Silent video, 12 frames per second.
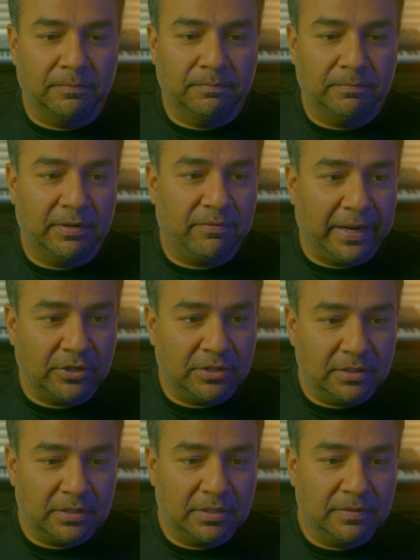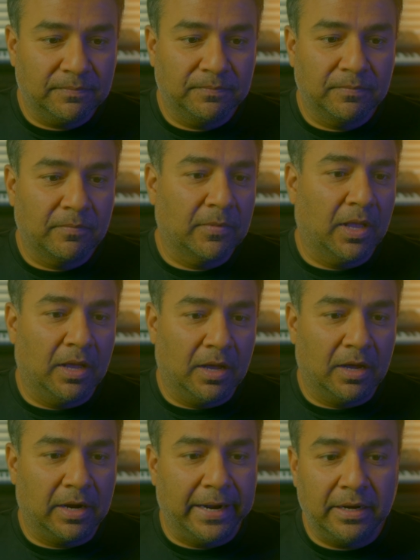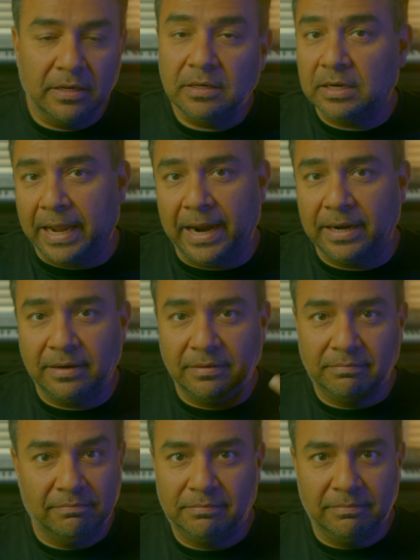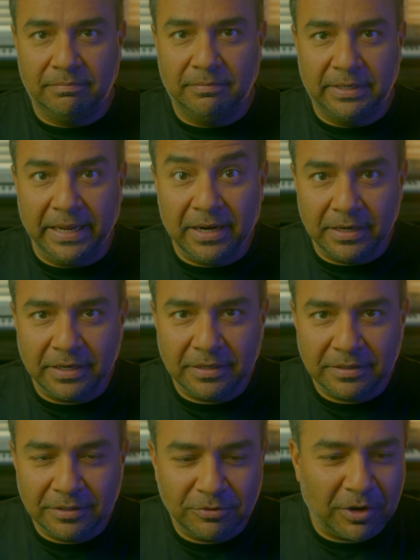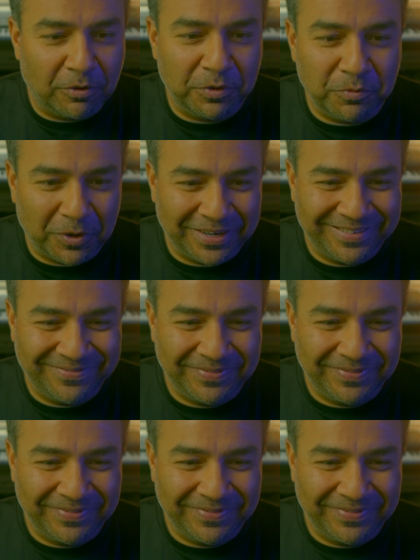reflections right here and tailor it to how you want.